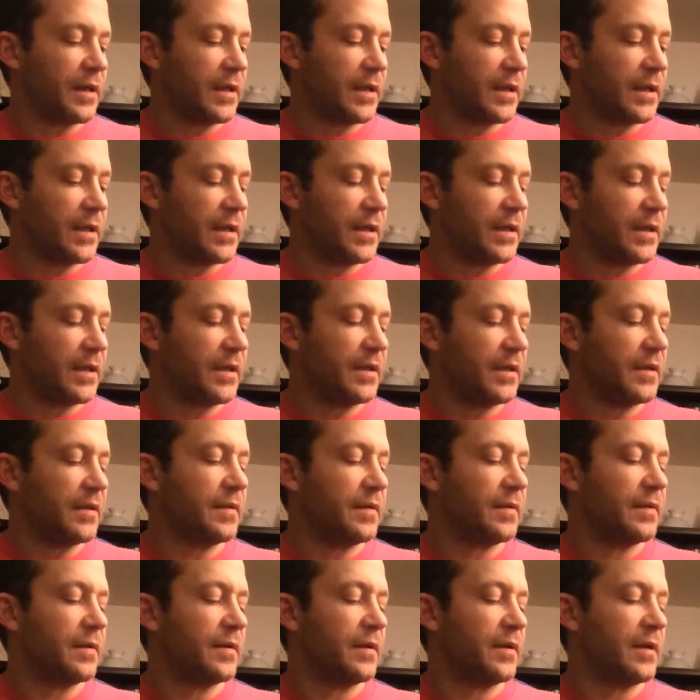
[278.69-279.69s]
E,
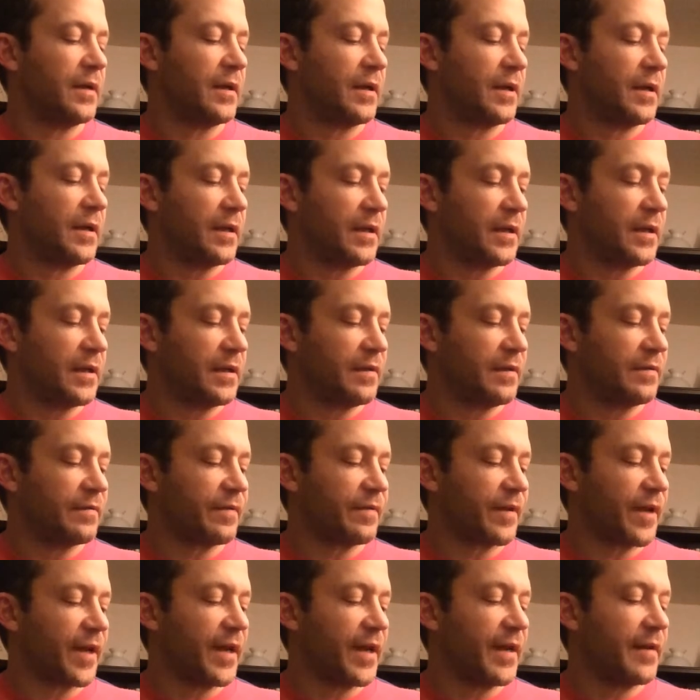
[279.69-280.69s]
E
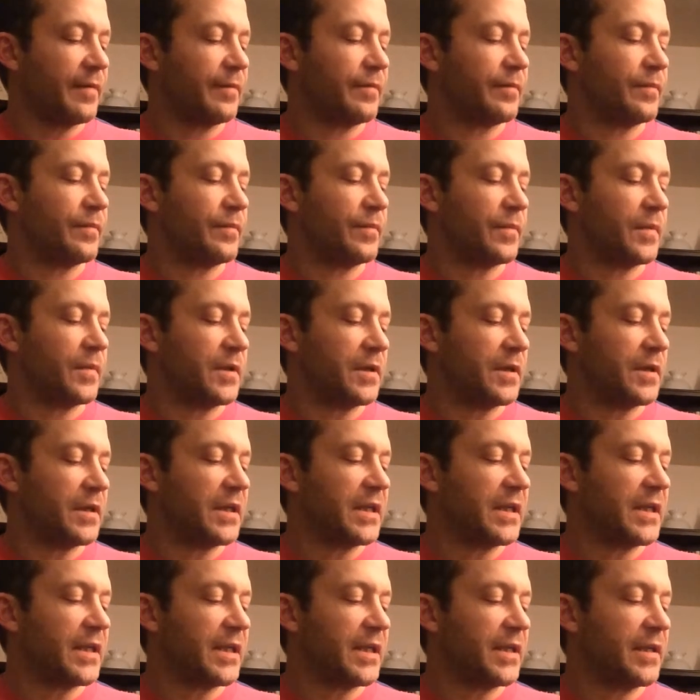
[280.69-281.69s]
flat,
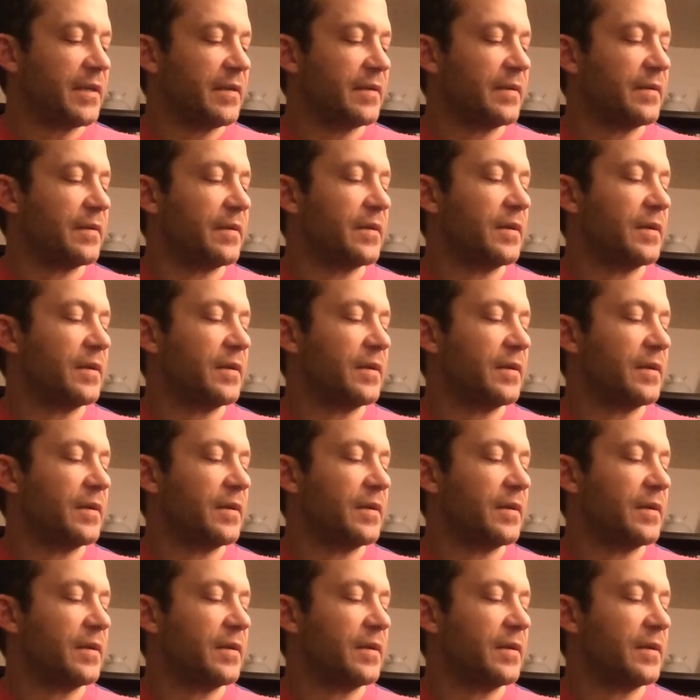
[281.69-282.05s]
D,